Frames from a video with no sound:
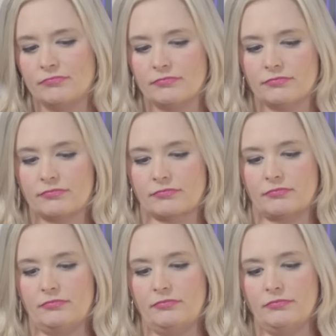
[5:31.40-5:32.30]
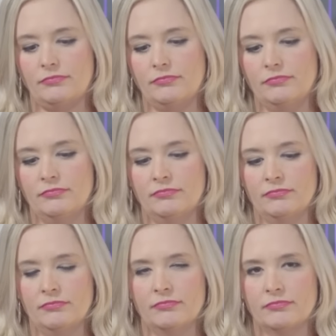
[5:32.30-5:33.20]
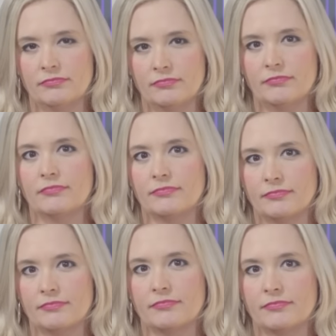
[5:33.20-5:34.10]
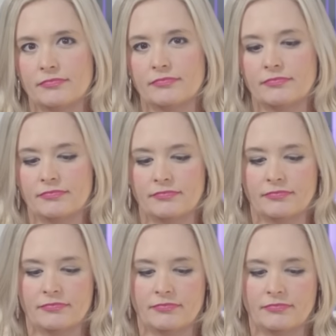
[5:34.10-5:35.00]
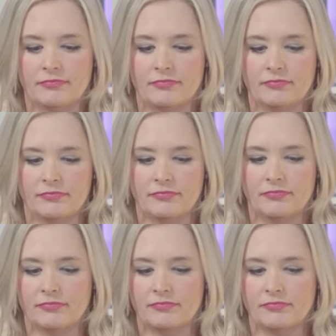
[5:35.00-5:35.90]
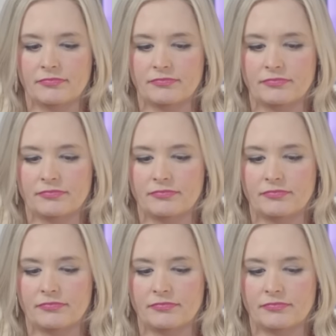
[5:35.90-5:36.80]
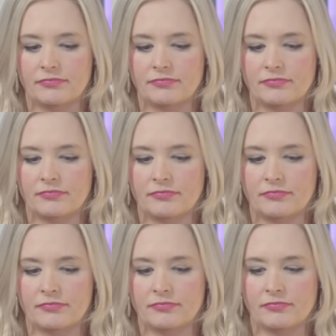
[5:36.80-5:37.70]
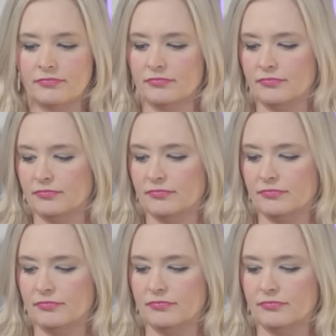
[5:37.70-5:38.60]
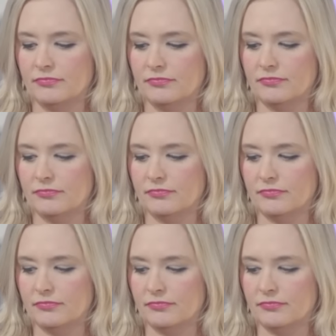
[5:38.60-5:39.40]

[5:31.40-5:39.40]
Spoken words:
(silent)